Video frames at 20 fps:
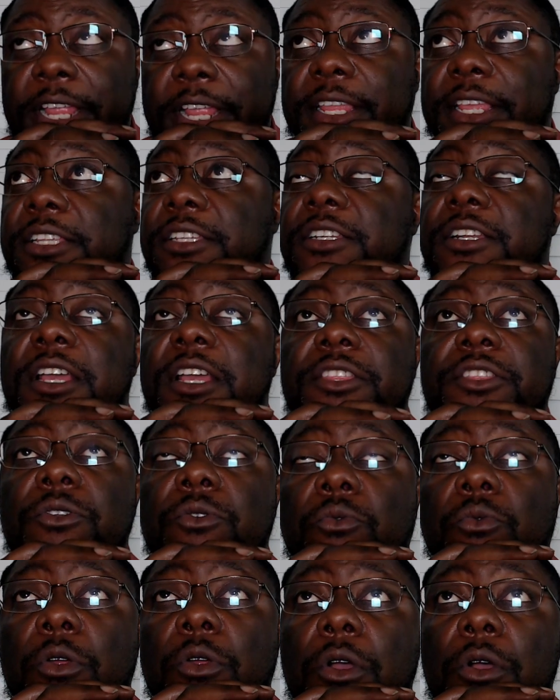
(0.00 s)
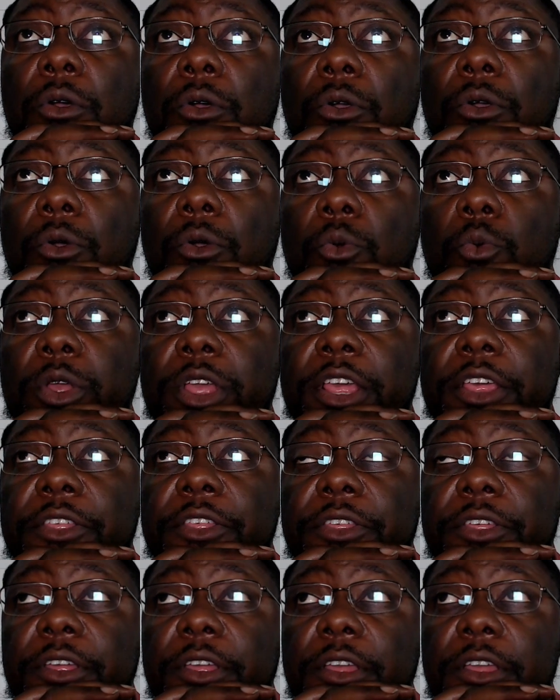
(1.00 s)
There's nothing wrong with
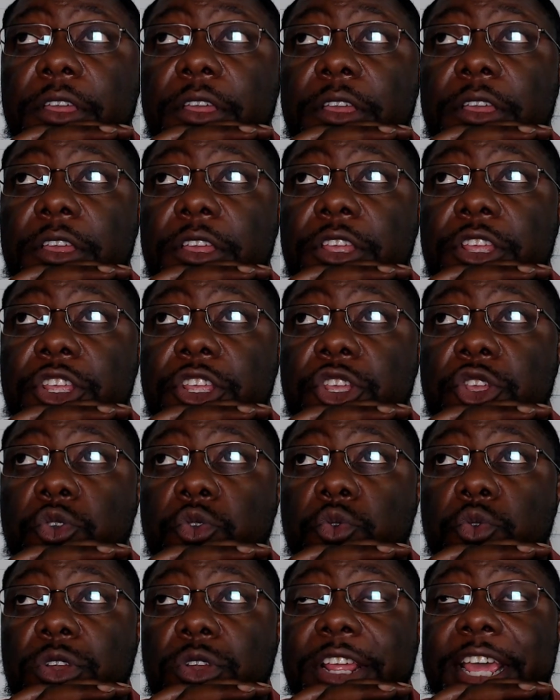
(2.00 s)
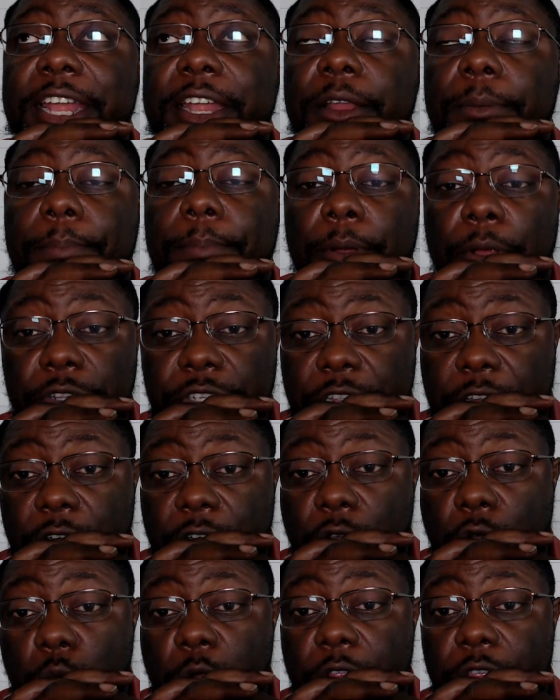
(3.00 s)
you letting a person
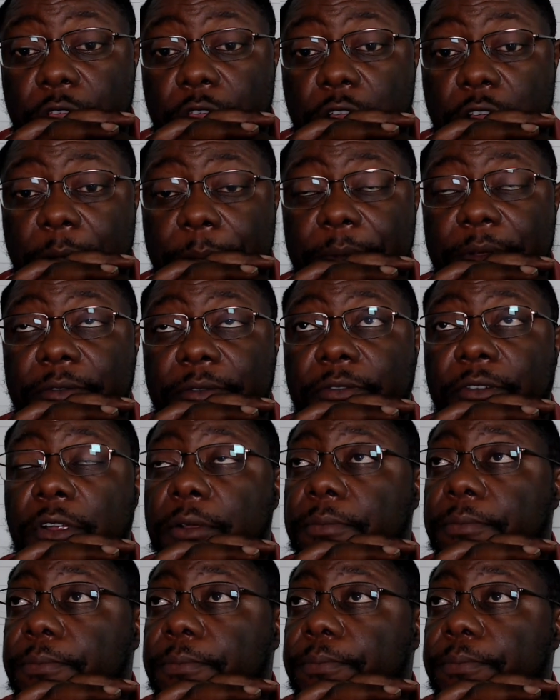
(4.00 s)
know where you're coming from.